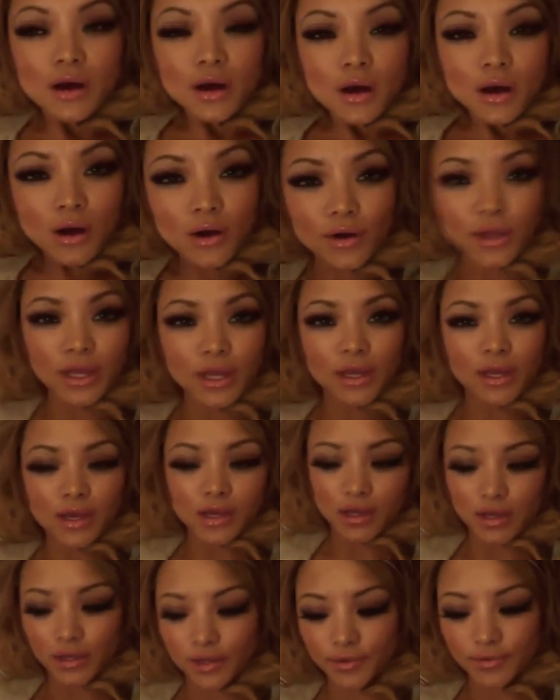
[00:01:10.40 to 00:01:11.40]
Okay,
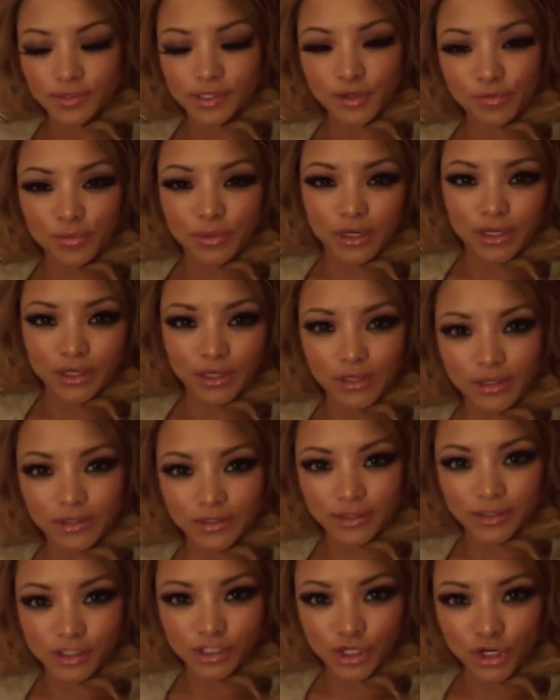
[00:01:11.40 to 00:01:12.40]
somebody
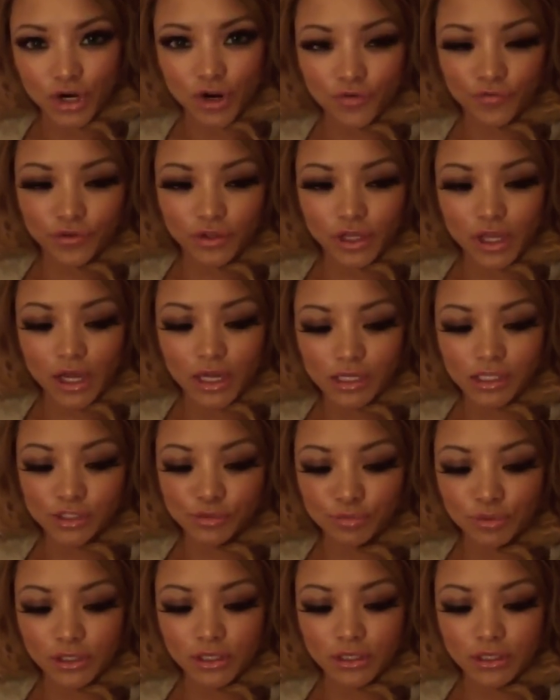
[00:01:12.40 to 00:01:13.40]
turn off the lights,
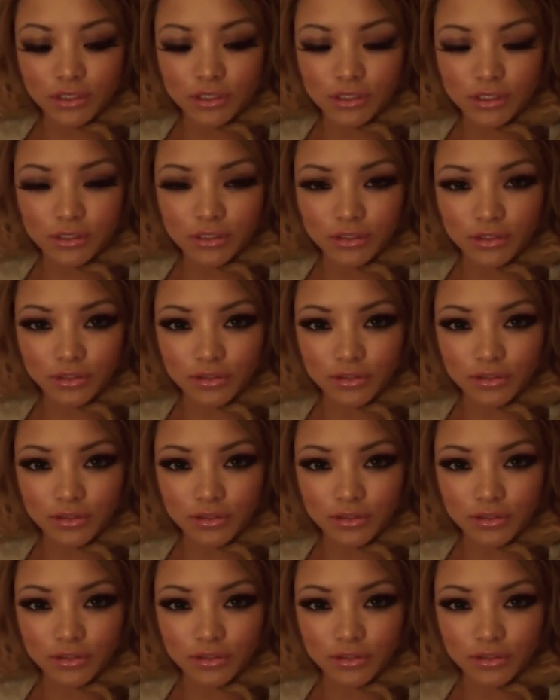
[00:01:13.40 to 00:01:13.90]
please.